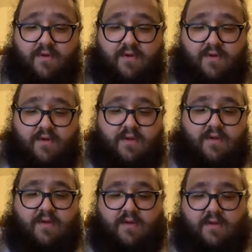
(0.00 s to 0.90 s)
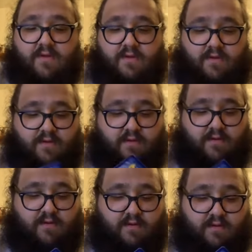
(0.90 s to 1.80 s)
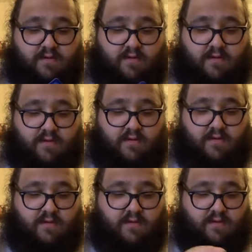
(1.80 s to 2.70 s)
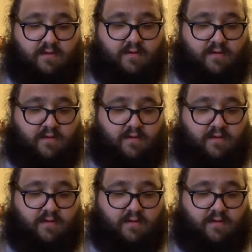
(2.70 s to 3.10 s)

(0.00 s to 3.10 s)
No one is speaking in this clip.